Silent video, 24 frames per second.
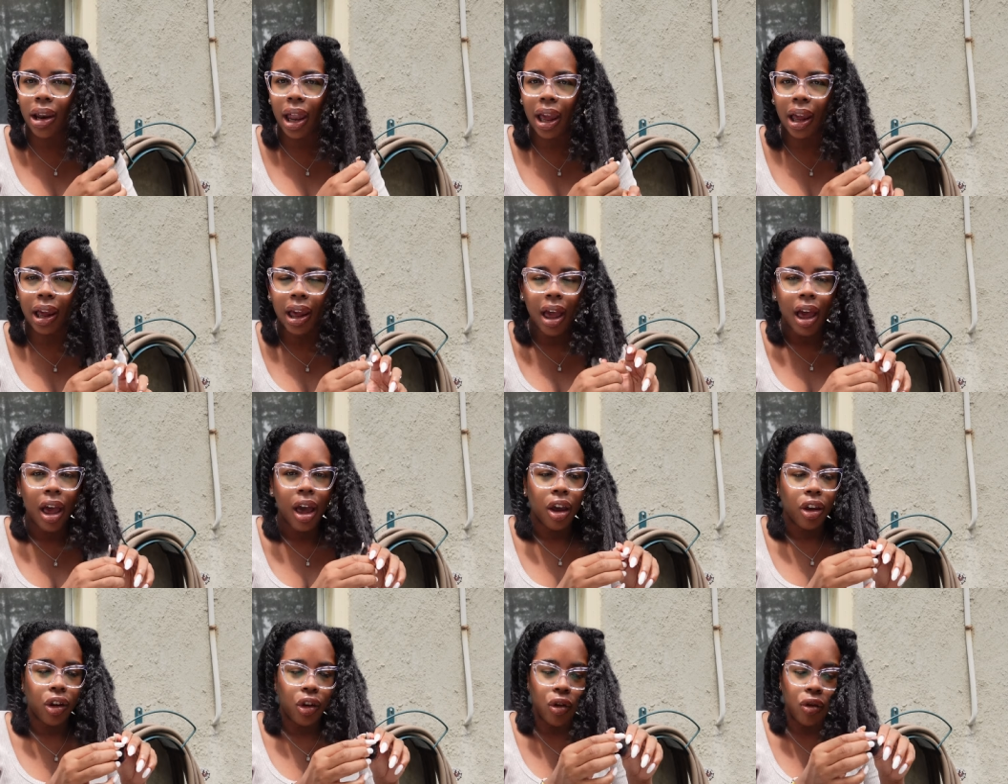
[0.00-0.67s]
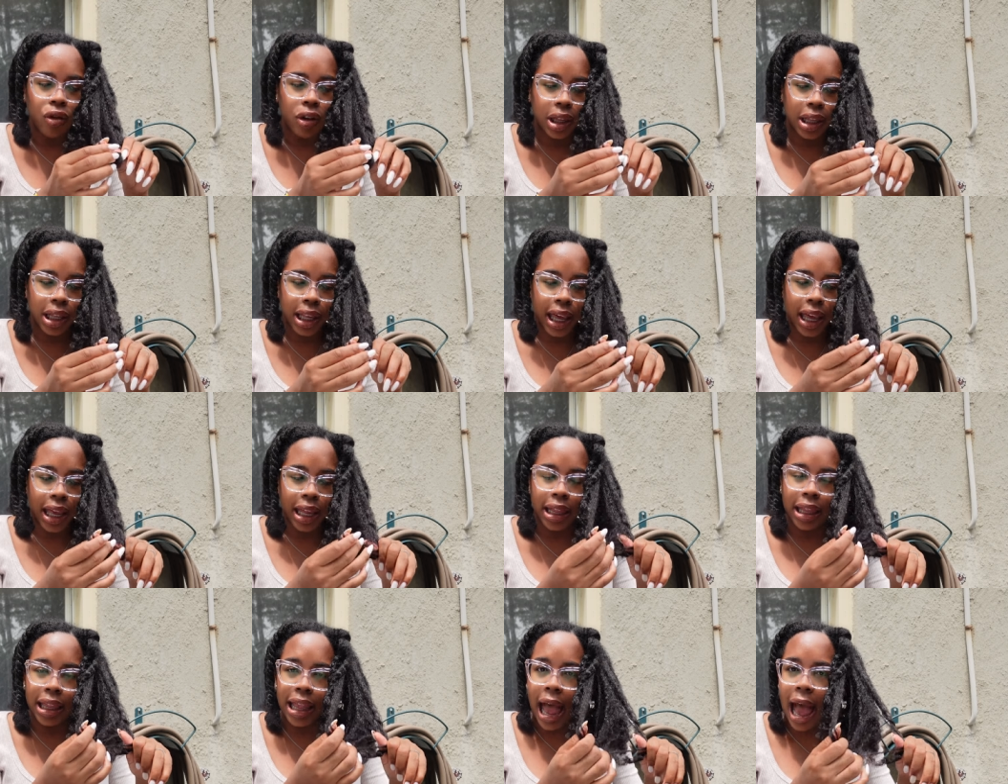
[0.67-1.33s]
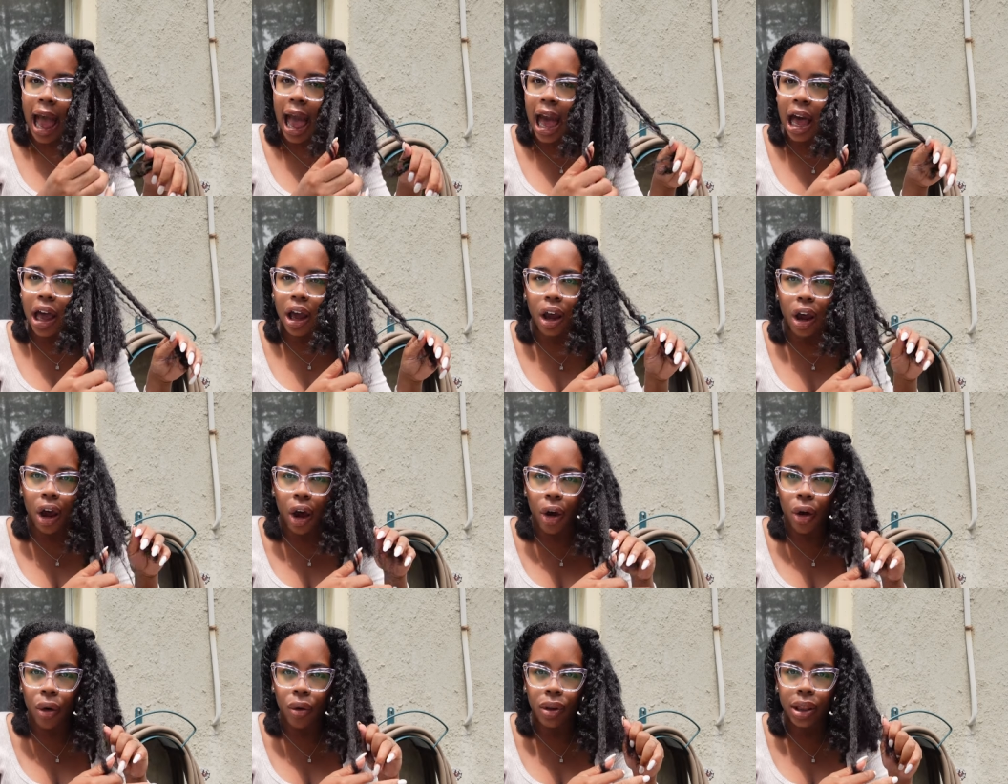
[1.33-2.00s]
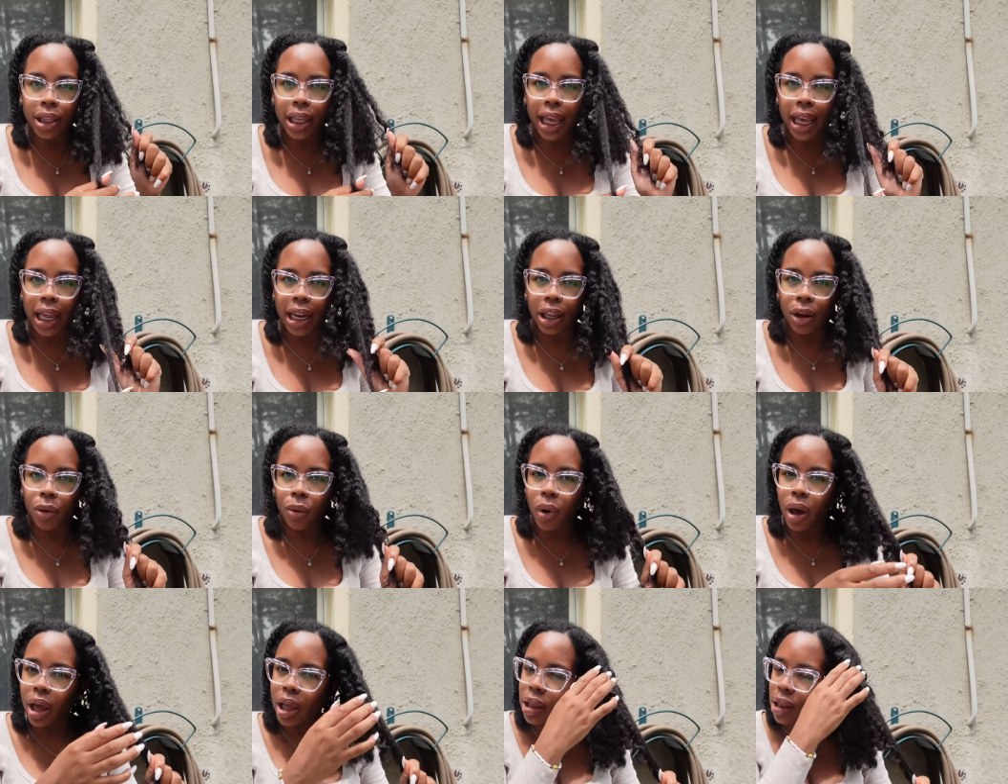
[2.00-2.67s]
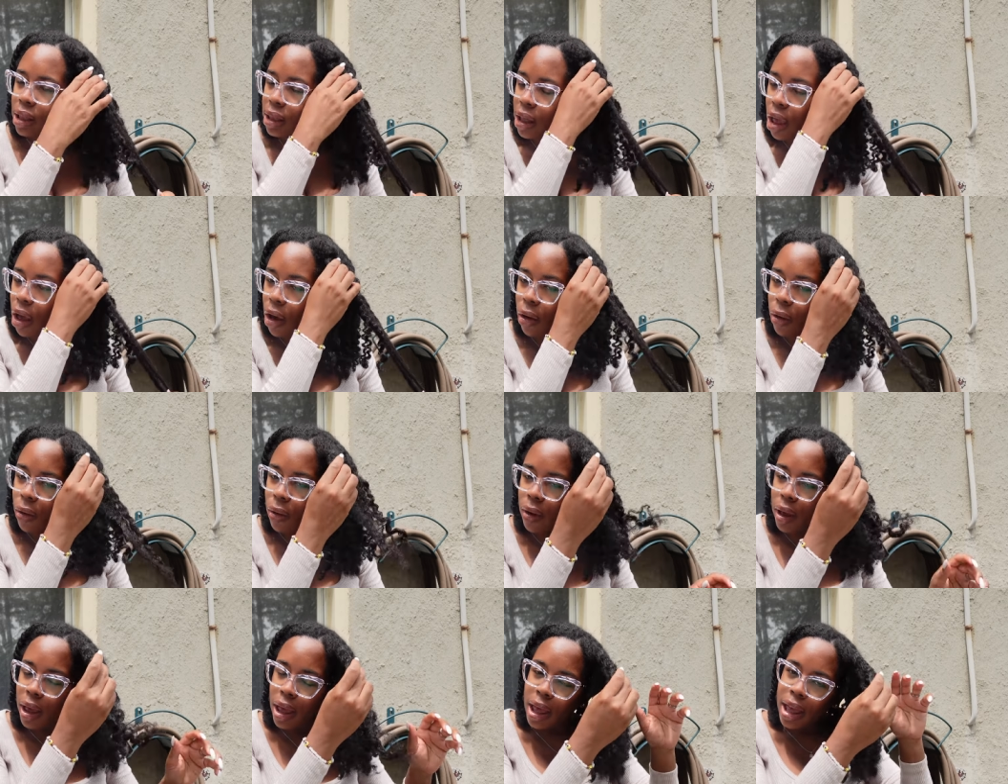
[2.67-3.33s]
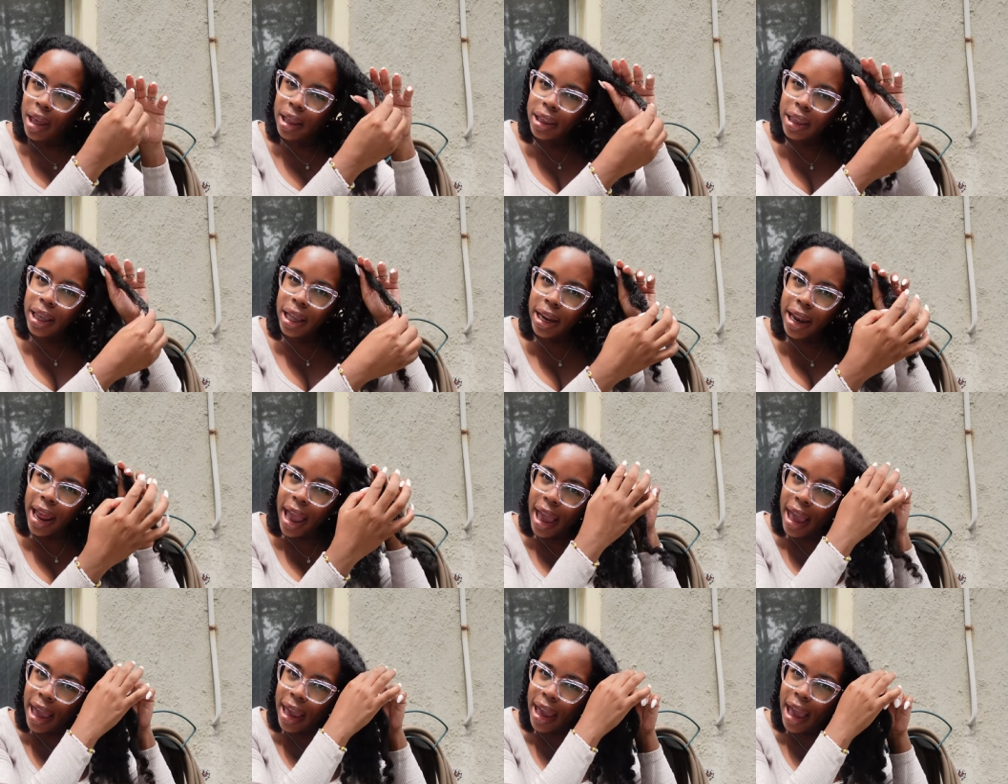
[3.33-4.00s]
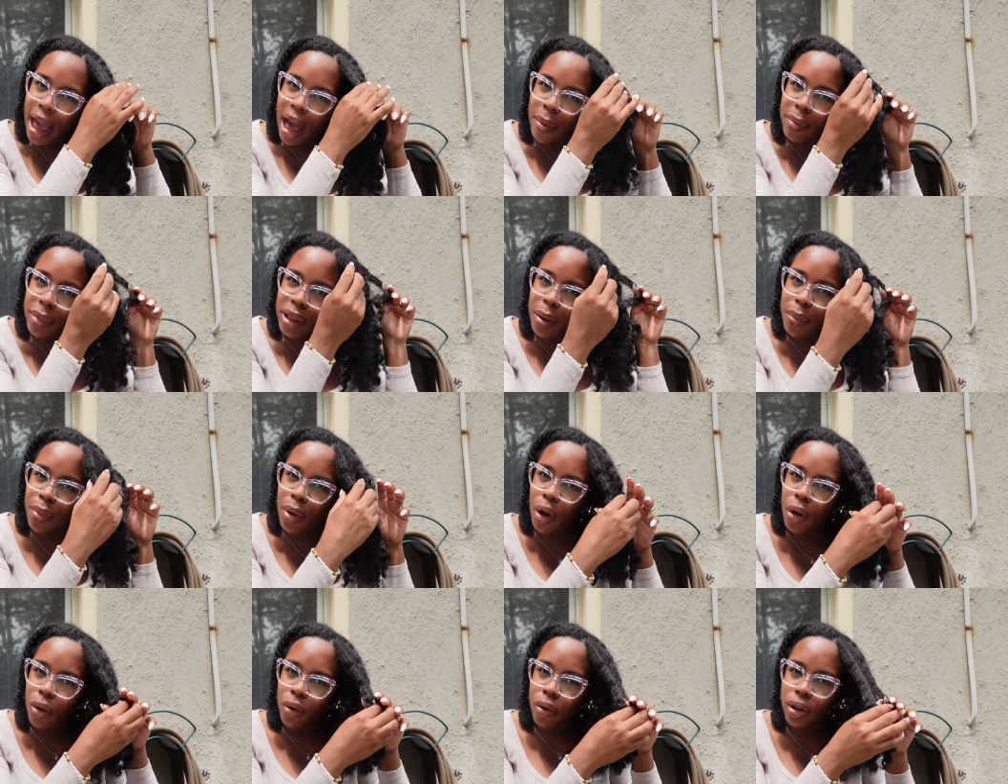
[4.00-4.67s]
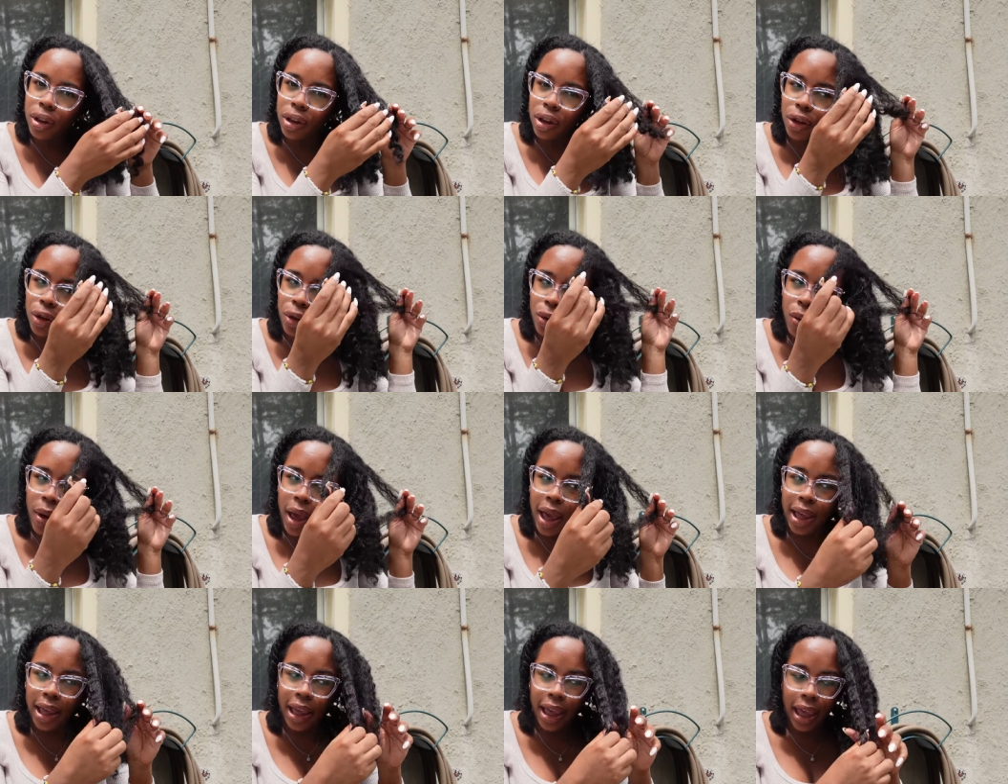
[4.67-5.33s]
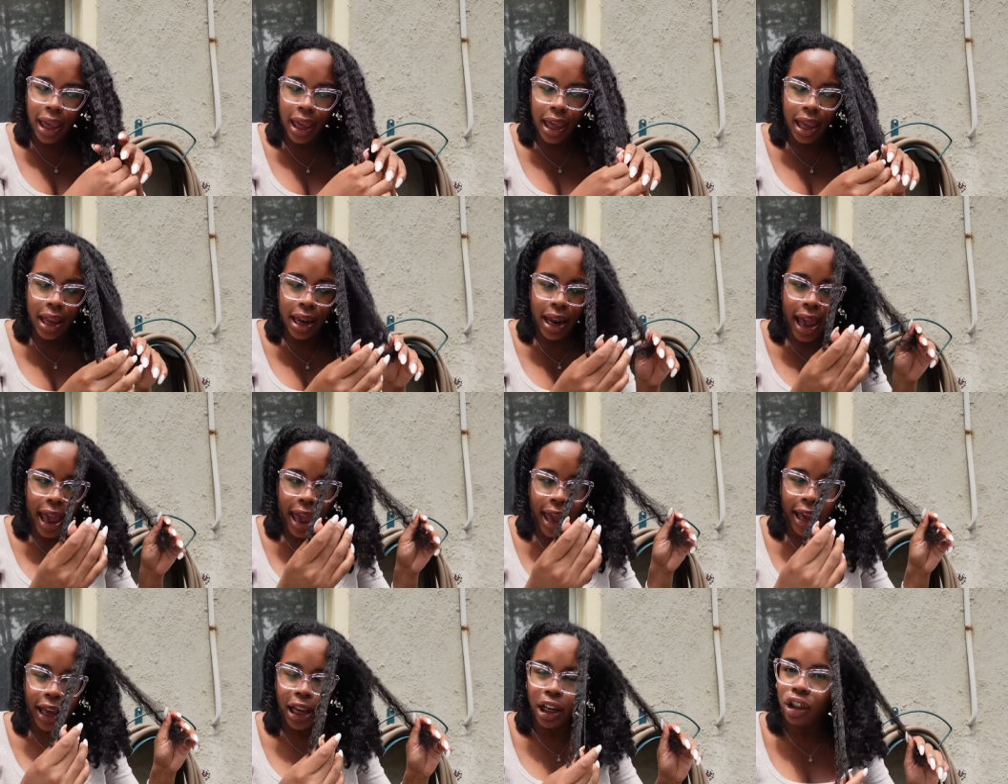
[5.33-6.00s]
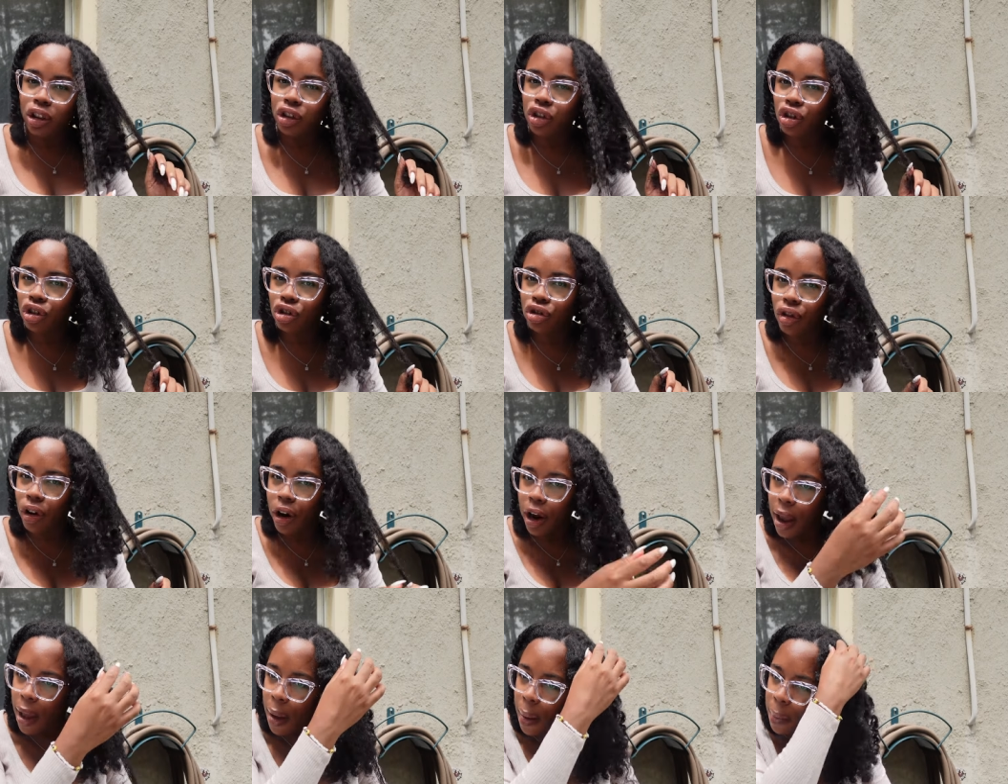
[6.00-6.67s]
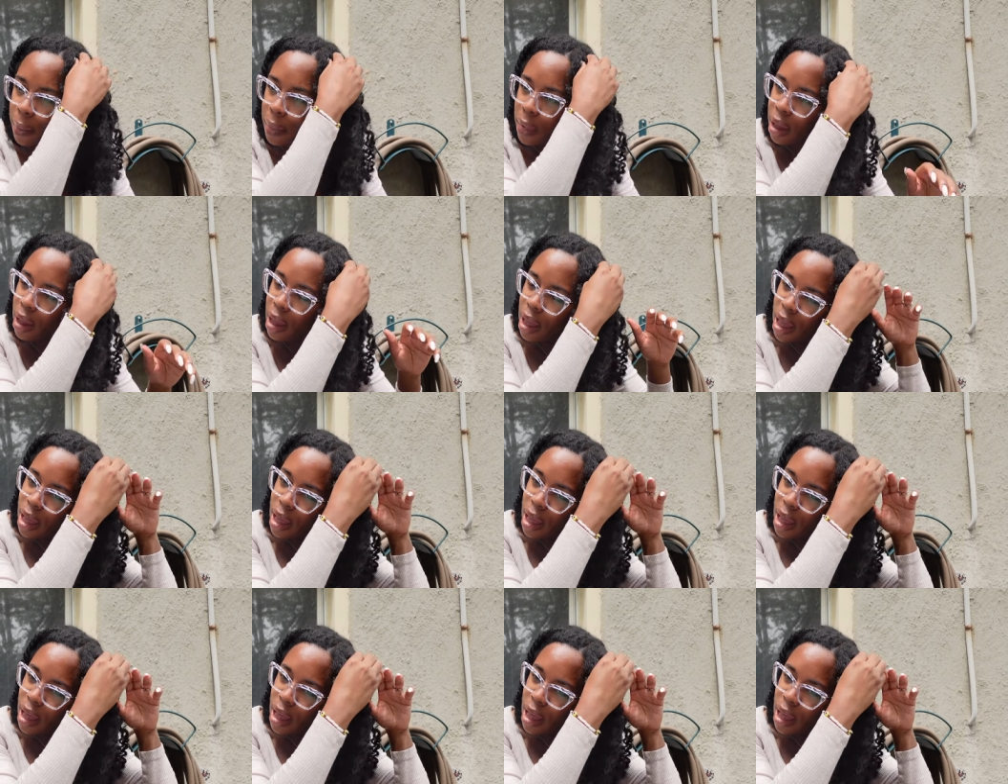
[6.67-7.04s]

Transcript: Like, you just cannot go to anyone. So today I'm supposed to get a trim.